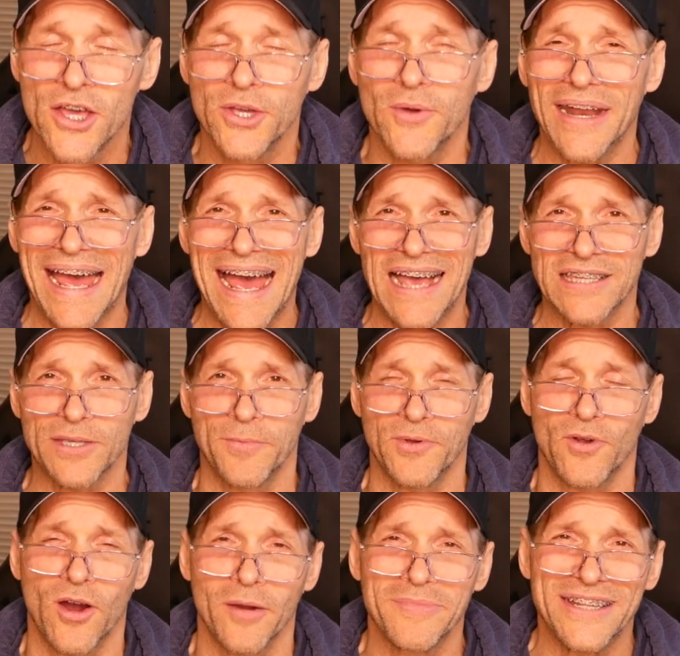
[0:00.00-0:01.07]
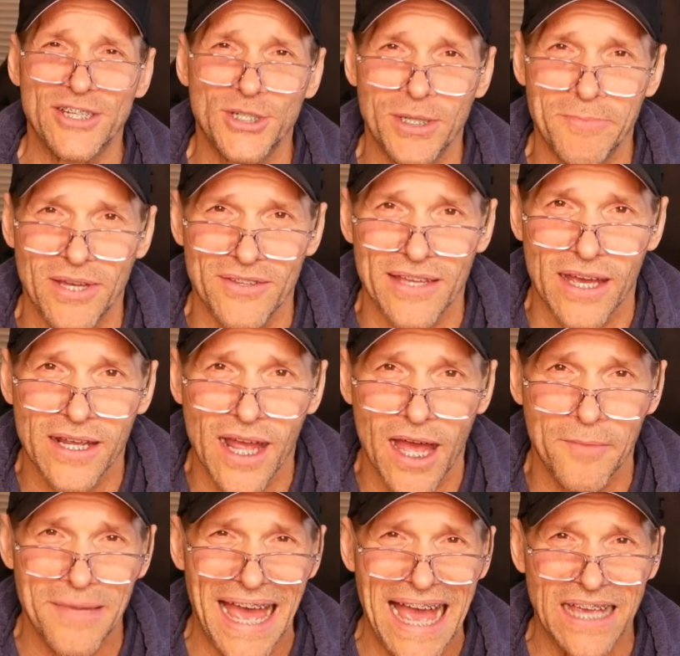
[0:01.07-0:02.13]
go to
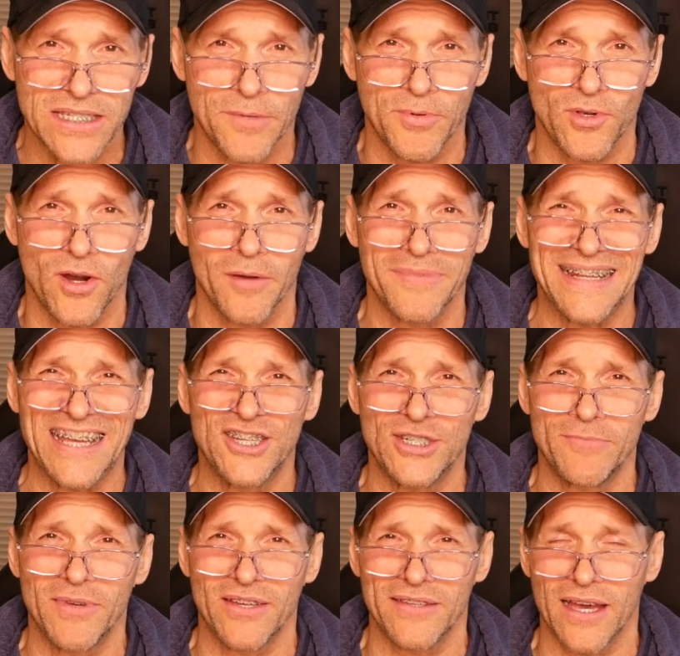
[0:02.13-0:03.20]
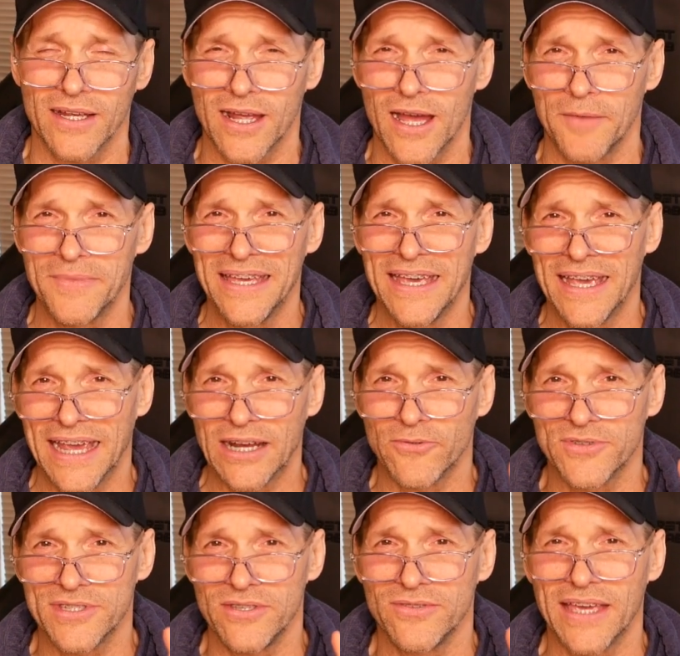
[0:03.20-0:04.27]
askbillhartman@gmail.com, askbillhartman@gmail.com, and I'll
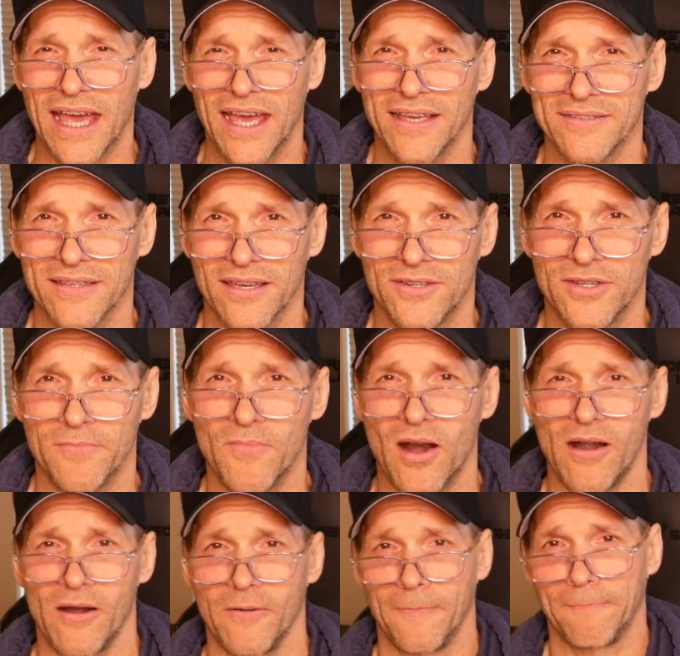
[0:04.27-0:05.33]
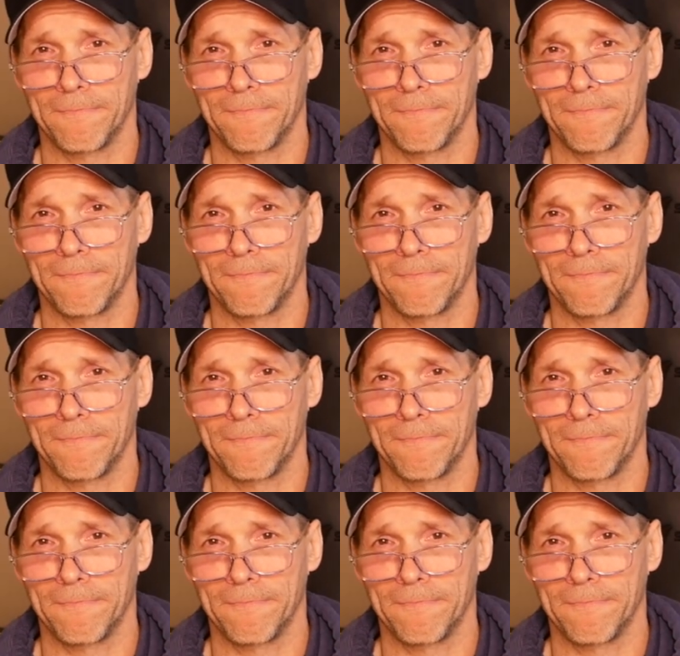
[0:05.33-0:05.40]
see you guys tomorrow.